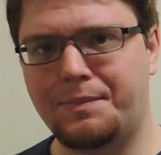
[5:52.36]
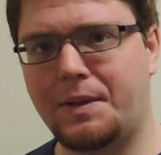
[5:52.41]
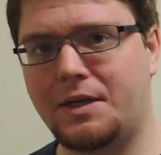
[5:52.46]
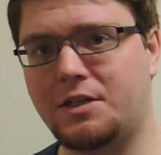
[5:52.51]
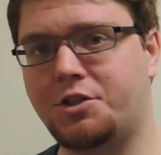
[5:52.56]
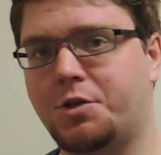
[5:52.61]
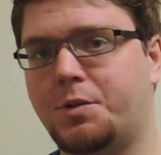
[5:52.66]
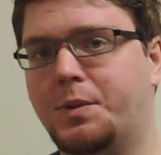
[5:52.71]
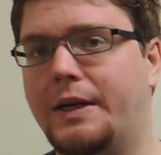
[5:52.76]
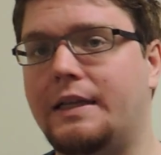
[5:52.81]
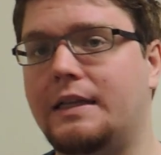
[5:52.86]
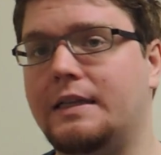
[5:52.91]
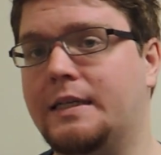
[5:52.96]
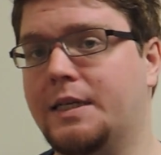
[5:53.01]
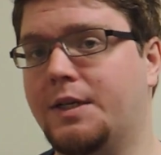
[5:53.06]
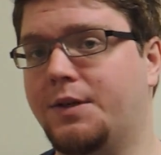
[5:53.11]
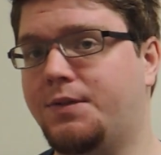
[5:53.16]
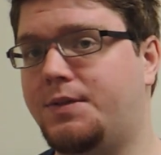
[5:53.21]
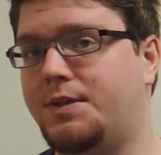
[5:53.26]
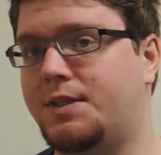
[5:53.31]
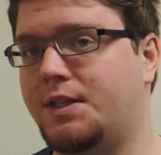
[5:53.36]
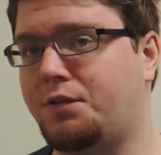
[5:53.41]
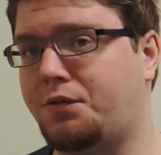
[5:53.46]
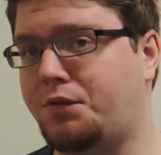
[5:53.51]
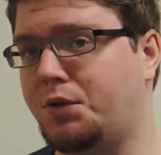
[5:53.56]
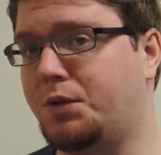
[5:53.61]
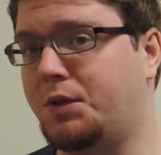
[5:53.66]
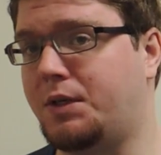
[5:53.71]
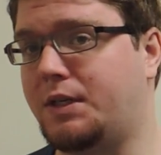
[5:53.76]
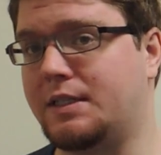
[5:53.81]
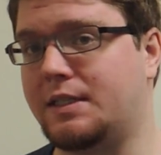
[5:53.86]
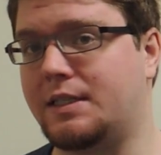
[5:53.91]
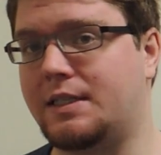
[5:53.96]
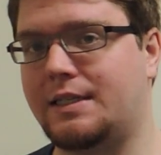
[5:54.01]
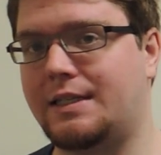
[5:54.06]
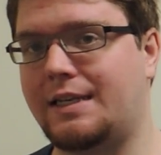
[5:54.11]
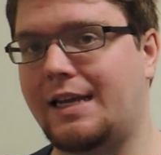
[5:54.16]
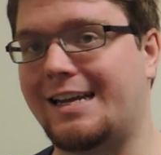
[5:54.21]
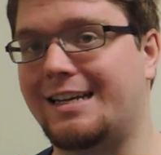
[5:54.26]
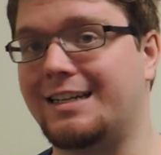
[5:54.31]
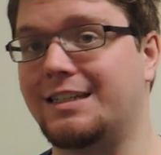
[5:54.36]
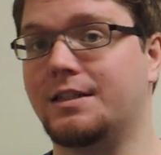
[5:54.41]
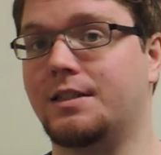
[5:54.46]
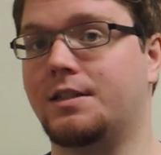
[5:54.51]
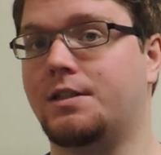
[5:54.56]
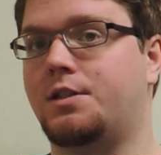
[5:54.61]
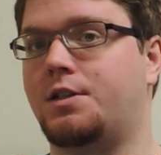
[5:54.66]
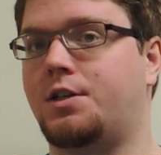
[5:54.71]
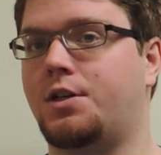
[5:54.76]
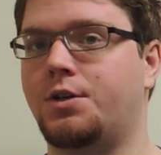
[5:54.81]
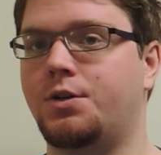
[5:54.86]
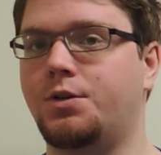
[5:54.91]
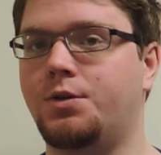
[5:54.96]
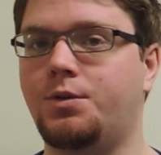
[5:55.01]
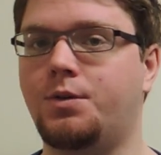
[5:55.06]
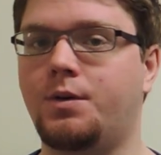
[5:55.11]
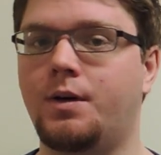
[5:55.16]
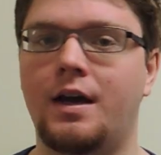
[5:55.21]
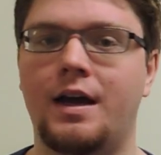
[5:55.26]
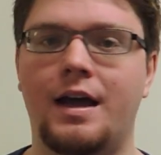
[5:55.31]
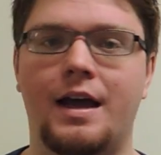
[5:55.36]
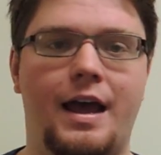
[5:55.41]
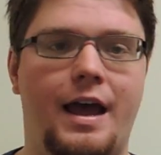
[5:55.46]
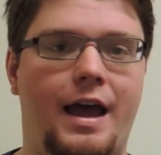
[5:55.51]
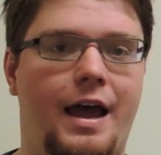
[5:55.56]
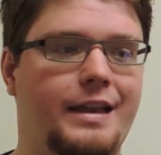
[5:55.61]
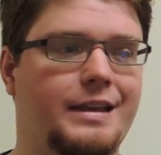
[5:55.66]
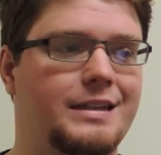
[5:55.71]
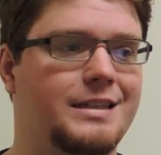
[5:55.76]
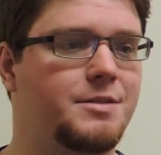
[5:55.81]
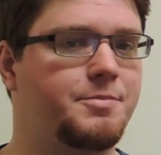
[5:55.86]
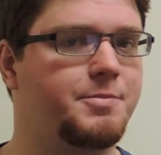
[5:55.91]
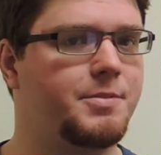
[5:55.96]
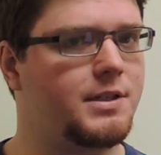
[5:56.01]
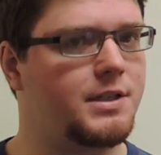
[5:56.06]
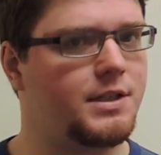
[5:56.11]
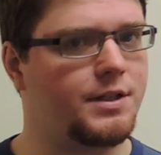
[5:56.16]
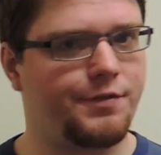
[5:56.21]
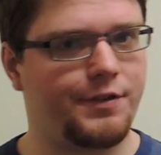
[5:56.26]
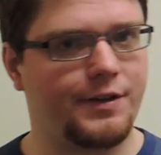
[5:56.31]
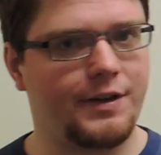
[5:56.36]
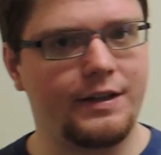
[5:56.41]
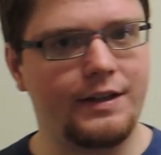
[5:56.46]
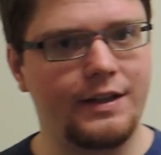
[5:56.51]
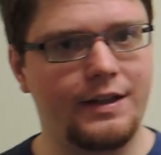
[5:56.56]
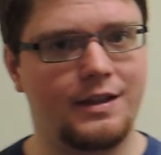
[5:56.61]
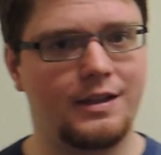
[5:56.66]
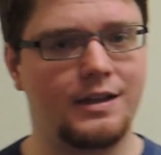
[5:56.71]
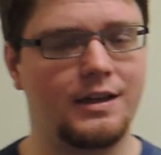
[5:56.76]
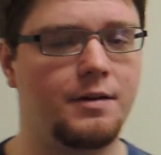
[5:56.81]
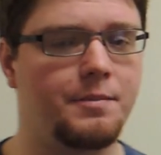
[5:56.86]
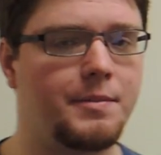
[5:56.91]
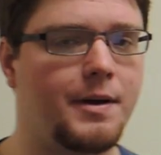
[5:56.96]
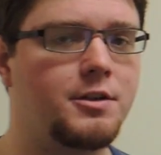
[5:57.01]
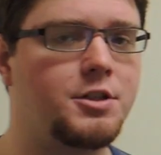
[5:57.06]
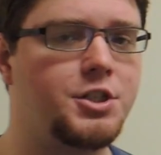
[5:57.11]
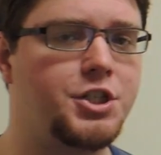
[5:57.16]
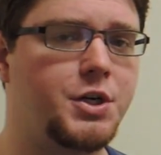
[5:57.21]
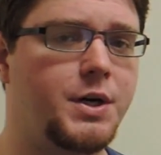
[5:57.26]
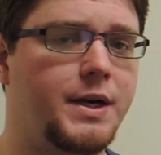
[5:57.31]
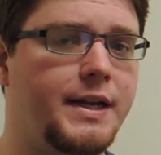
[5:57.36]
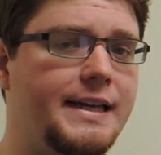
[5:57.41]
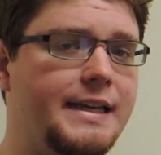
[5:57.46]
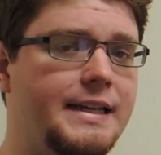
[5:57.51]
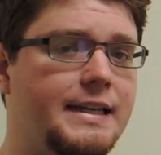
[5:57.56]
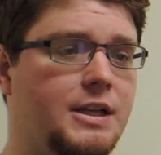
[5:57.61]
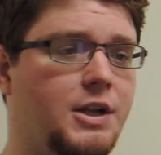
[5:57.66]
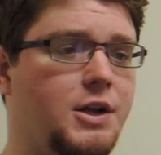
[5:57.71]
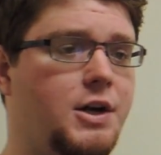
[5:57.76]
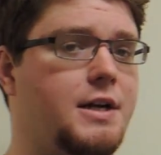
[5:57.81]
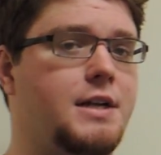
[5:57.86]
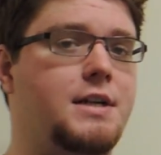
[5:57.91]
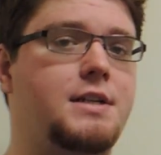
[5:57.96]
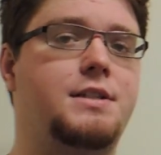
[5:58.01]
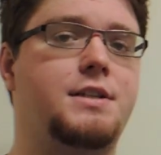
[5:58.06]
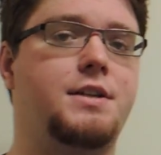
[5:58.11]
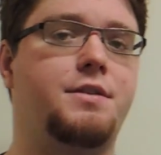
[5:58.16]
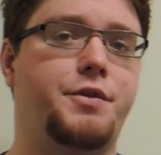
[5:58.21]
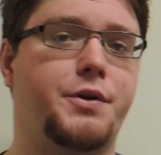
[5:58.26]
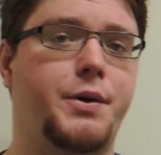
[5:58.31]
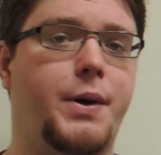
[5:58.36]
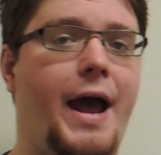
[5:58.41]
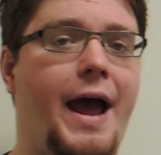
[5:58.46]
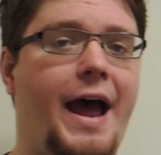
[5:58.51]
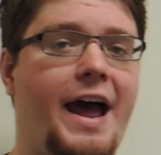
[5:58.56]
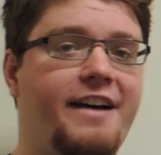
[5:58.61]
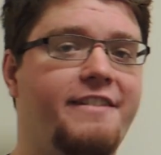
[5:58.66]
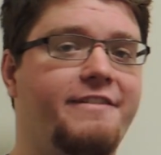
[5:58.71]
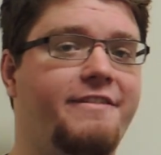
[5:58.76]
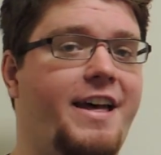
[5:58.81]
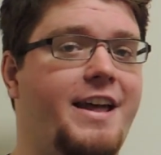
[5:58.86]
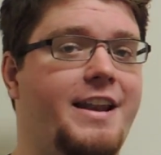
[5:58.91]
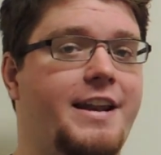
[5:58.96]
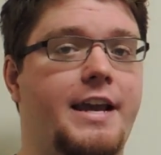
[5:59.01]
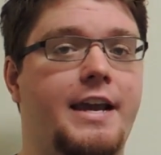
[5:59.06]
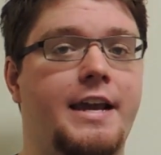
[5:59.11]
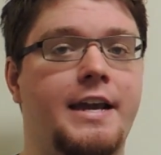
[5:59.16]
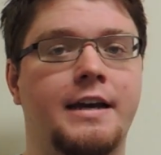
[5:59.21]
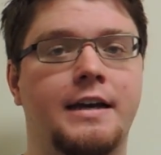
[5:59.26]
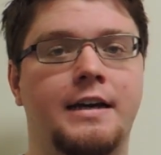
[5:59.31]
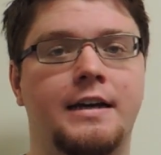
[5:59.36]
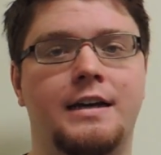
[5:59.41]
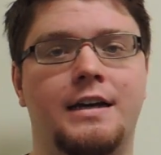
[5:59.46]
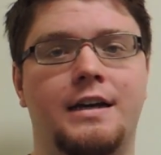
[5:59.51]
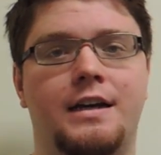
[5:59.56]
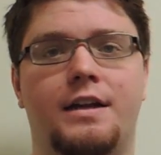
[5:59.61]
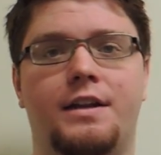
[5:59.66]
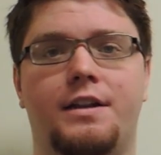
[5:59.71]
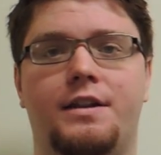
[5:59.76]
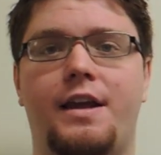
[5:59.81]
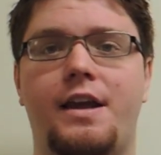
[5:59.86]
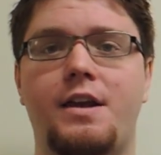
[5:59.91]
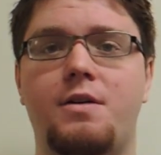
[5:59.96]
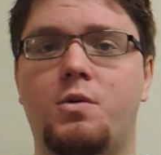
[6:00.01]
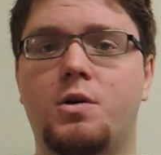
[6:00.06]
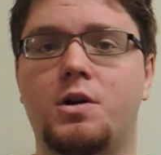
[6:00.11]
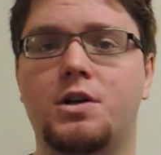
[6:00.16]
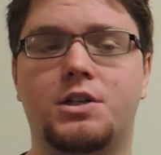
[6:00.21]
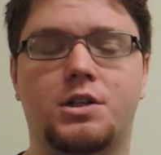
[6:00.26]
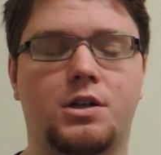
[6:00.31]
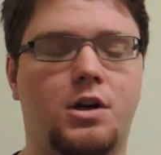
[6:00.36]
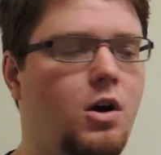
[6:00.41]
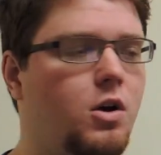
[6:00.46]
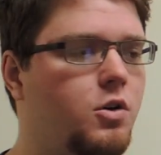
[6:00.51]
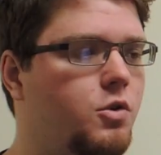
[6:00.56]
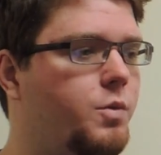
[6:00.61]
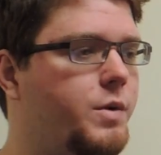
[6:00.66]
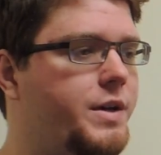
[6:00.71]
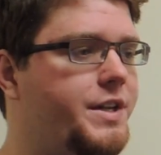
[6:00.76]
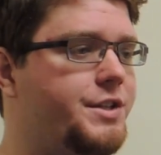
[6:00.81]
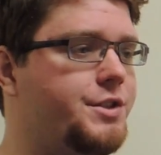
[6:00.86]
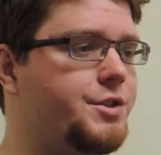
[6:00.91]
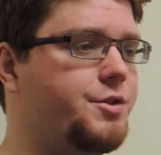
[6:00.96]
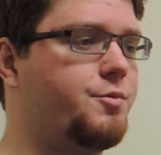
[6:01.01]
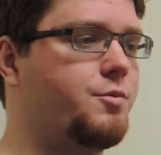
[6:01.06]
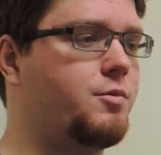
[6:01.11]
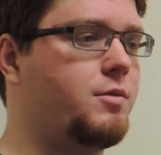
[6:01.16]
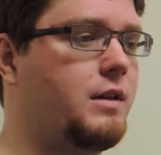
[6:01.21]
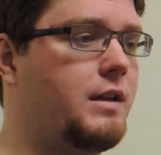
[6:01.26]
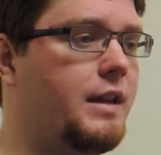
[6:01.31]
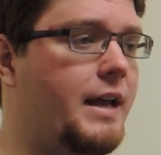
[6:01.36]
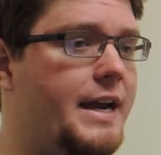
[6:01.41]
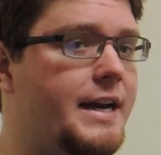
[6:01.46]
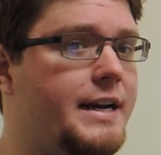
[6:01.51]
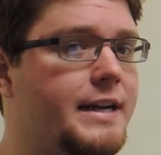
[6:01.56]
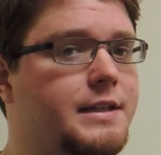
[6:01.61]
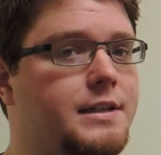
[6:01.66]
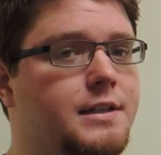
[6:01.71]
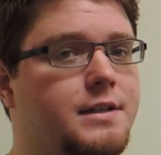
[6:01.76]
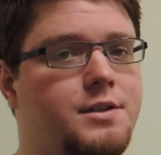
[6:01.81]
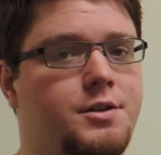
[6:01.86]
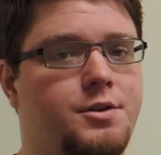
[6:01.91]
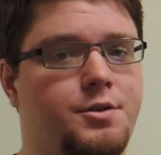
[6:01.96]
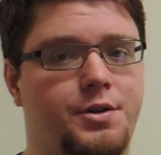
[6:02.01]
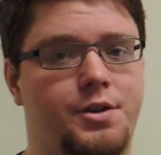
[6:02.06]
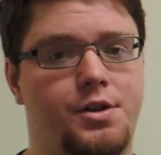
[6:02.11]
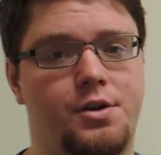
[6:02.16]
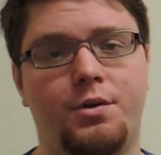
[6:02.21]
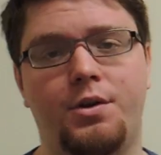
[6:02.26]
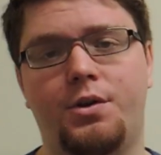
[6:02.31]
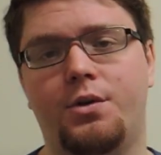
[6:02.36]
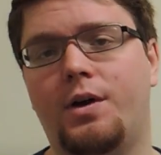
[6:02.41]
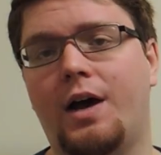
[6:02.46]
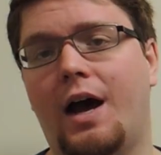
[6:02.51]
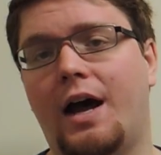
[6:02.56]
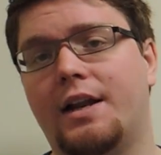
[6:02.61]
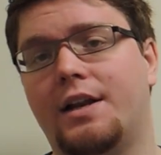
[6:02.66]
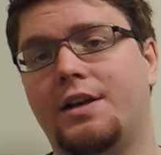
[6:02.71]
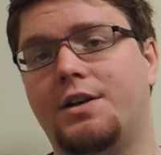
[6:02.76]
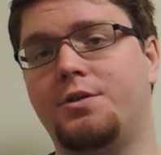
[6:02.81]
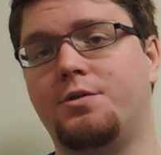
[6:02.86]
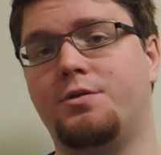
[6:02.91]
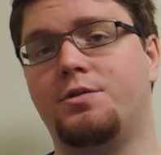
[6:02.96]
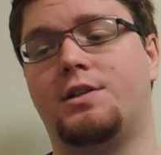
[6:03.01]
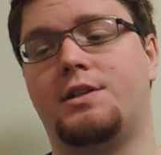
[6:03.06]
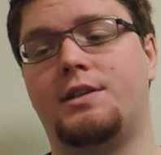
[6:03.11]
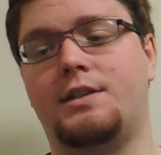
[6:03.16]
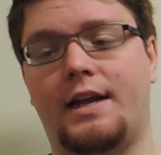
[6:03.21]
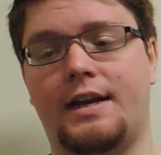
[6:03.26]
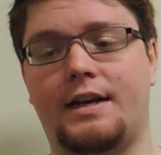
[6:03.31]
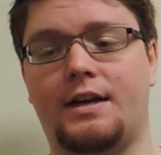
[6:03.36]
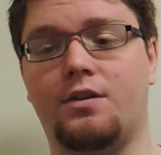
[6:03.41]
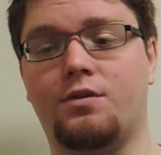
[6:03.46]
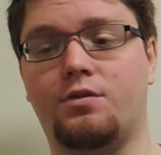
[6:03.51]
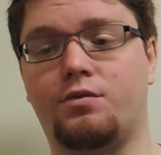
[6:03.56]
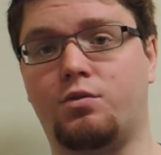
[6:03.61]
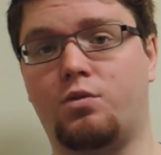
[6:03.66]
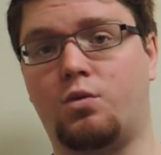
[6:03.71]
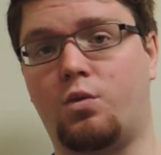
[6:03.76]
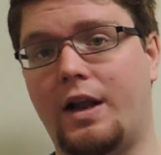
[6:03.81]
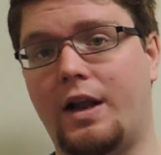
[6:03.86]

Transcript: about your relatives if you can stand to, and specifically think about your in-laws if you have any. They weren't always related to you. You got a new set of